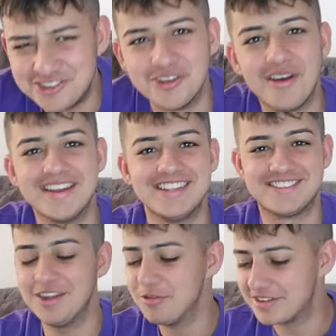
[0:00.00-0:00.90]
enjoy
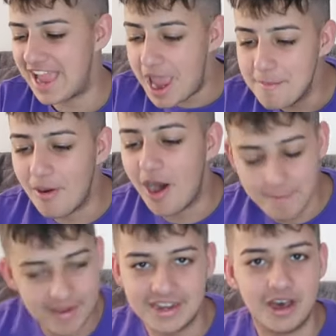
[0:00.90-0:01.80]
this little game I
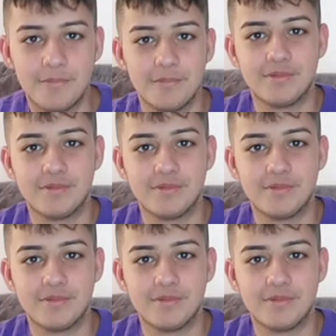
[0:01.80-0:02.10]
made up and